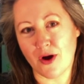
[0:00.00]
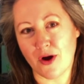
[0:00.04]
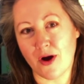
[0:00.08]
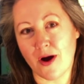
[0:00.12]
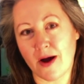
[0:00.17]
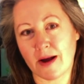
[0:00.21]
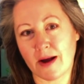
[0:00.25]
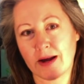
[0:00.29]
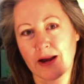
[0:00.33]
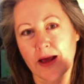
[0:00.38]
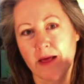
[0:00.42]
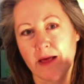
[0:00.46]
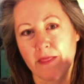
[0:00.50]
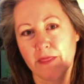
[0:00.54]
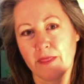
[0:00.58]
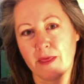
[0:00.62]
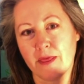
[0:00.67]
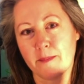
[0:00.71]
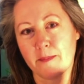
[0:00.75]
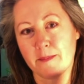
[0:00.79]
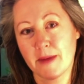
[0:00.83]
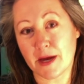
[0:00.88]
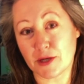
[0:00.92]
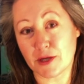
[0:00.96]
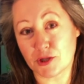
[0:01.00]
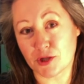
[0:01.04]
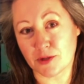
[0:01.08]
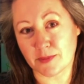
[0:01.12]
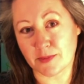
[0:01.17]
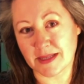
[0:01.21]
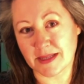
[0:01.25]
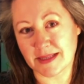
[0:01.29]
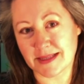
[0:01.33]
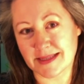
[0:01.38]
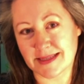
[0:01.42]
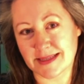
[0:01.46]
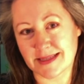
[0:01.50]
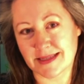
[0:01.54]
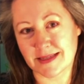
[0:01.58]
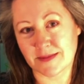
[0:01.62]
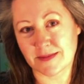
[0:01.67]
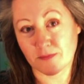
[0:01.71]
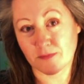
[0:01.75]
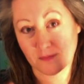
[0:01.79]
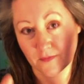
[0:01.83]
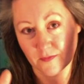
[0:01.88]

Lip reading: on the measurements.